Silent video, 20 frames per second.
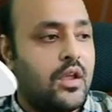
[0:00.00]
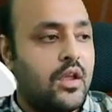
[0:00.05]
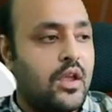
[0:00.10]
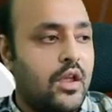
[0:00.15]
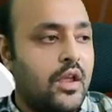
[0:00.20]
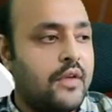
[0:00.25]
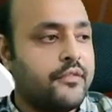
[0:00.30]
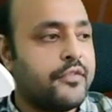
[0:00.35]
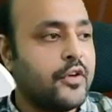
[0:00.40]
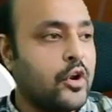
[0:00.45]

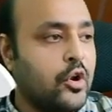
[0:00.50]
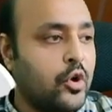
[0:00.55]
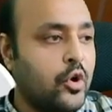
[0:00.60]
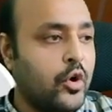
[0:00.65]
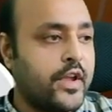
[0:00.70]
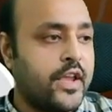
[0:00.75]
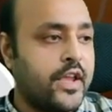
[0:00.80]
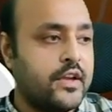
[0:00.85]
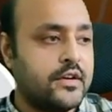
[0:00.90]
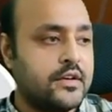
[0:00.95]
If you look
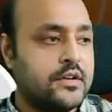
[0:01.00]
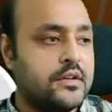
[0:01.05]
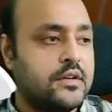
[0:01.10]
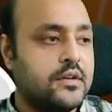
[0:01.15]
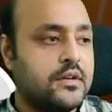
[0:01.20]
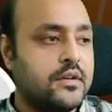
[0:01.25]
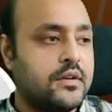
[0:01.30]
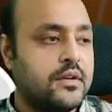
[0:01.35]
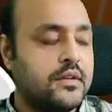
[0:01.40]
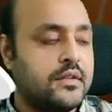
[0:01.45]
here,
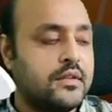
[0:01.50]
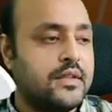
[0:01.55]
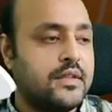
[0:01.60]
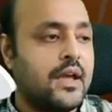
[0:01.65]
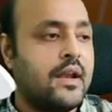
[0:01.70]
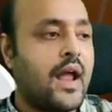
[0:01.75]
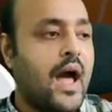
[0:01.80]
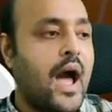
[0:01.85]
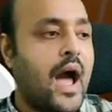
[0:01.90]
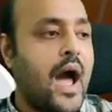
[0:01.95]

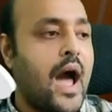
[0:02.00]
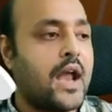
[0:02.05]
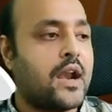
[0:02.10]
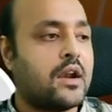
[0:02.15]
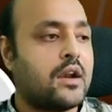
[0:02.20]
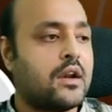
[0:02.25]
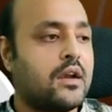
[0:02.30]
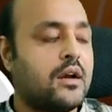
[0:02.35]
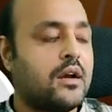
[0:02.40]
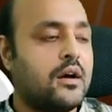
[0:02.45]
there are